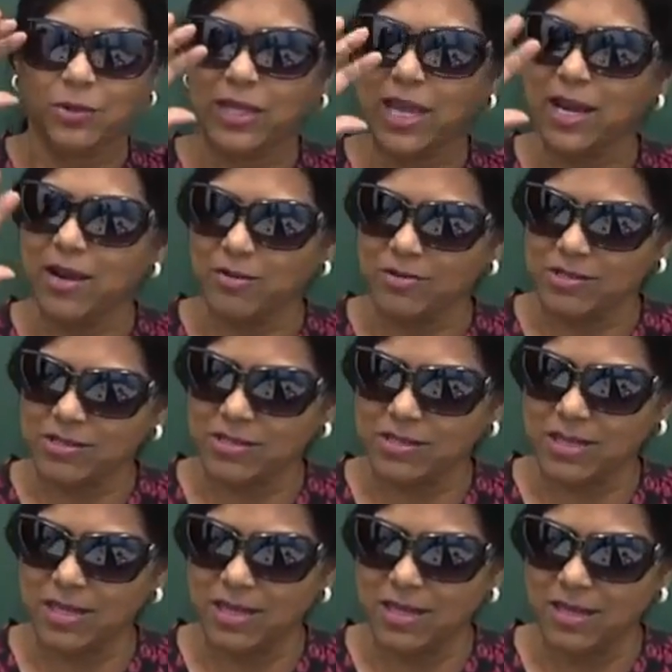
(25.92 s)
you cannot
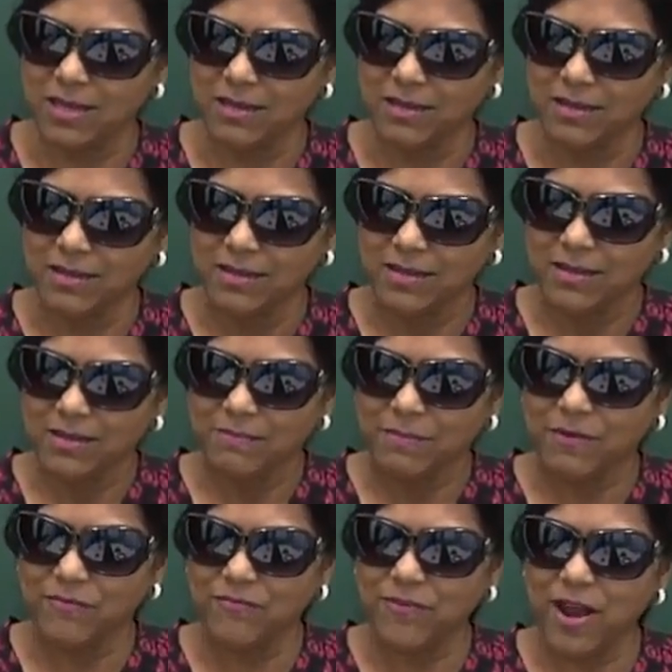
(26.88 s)
see.
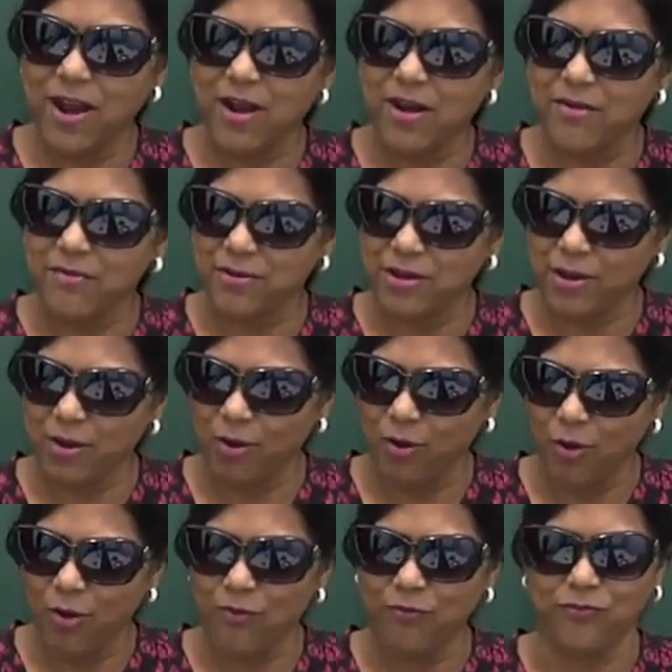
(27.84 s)
But very
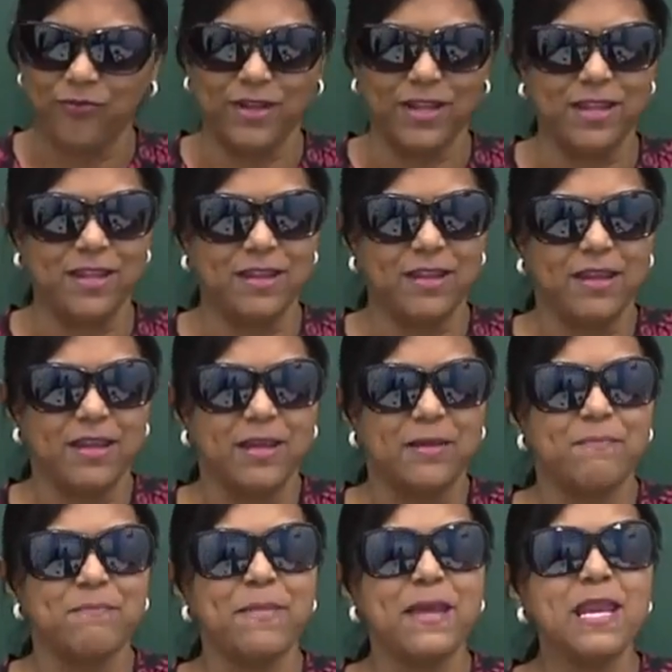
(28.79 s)
often,
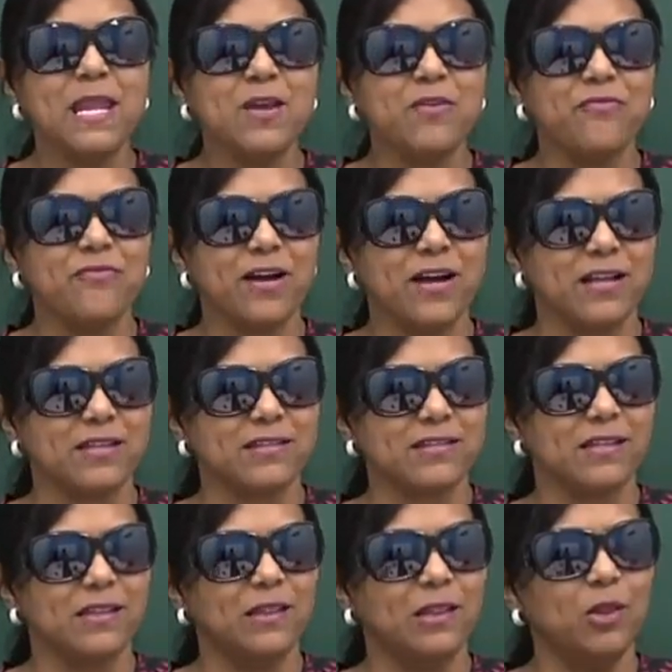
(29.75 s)
many of us
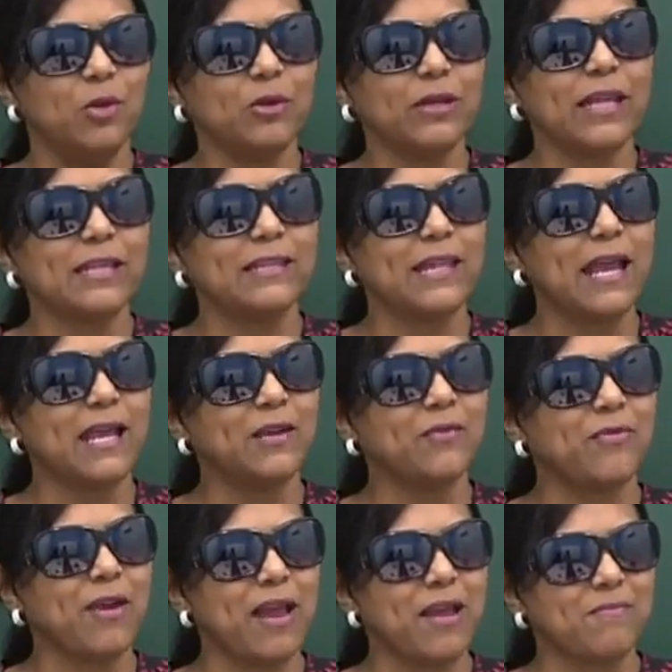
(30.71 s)
look at
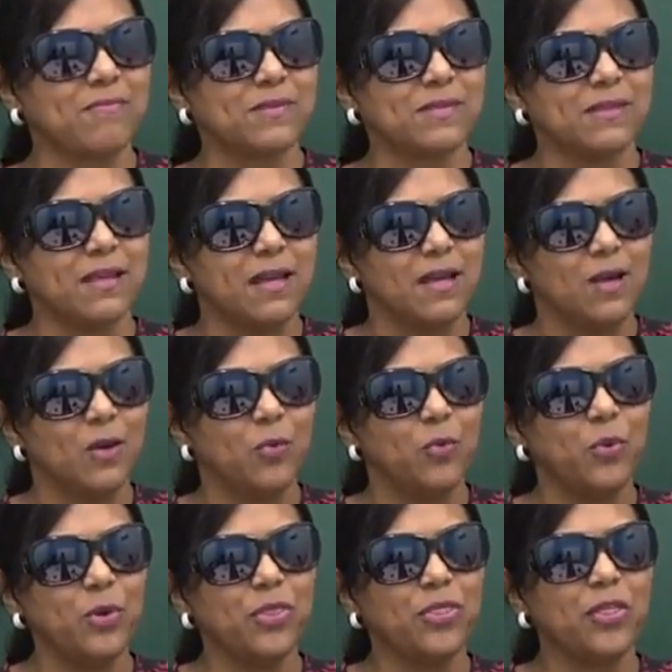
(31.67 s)
diagrams
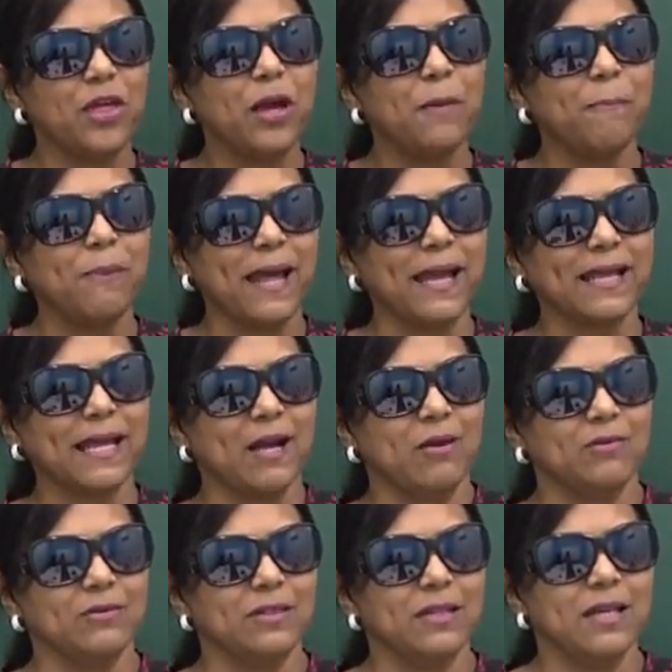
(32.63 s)
with a
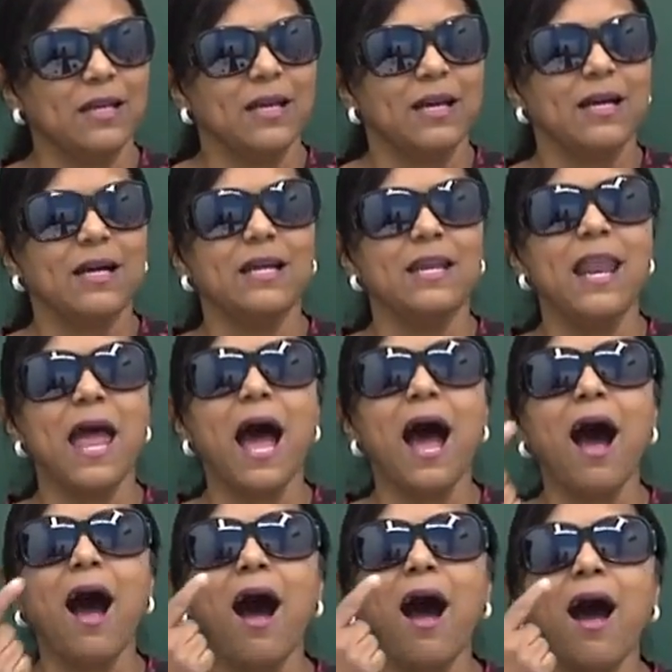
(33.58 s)
blackout. An
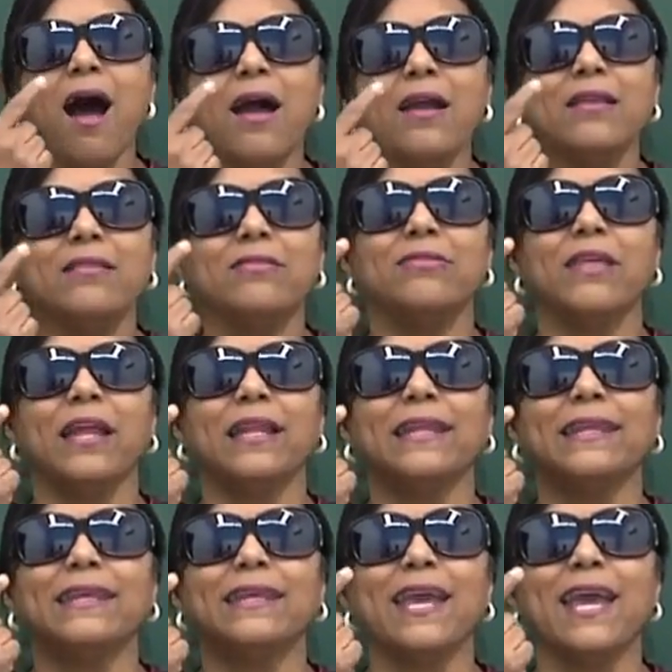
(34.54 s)
eye
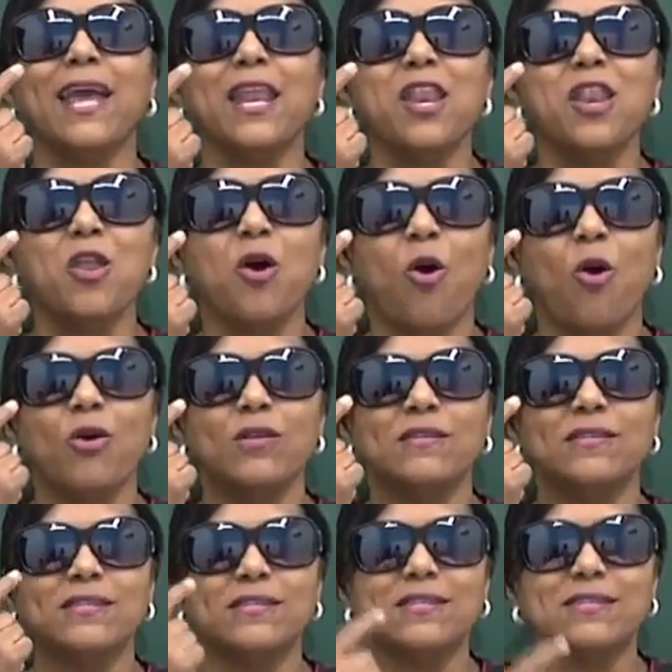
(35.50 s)
that
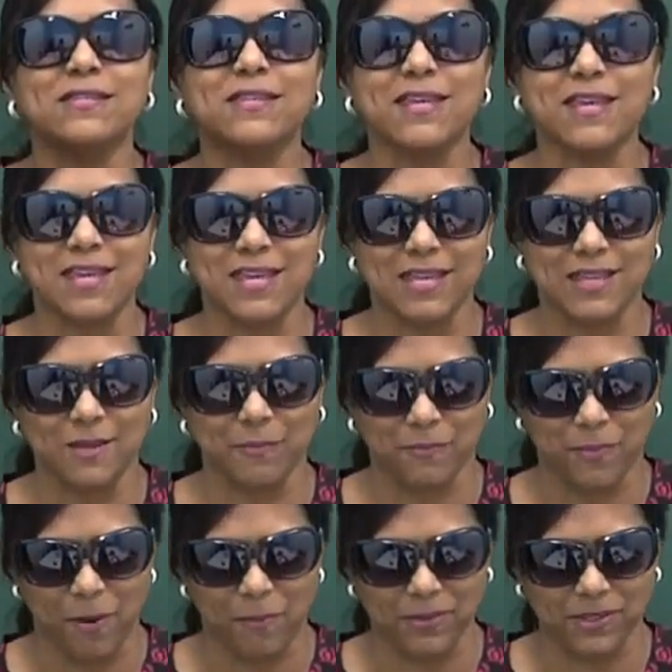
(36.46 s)
cannot see the
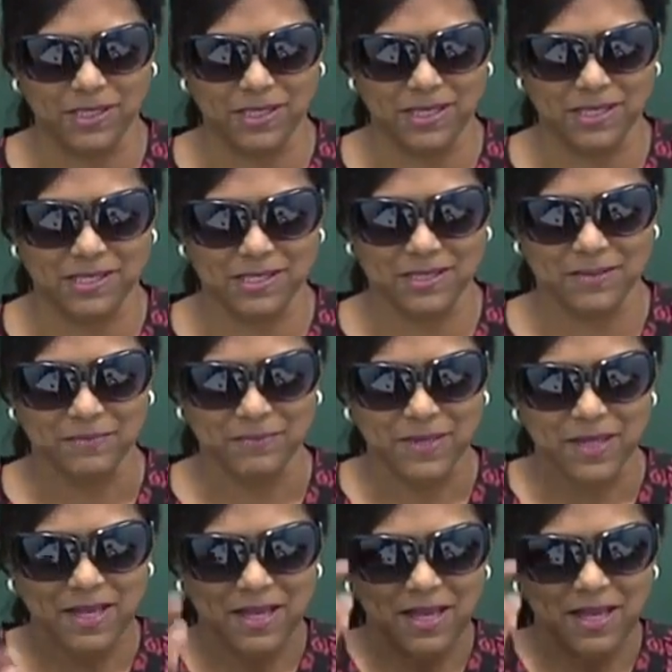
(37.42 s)
properties.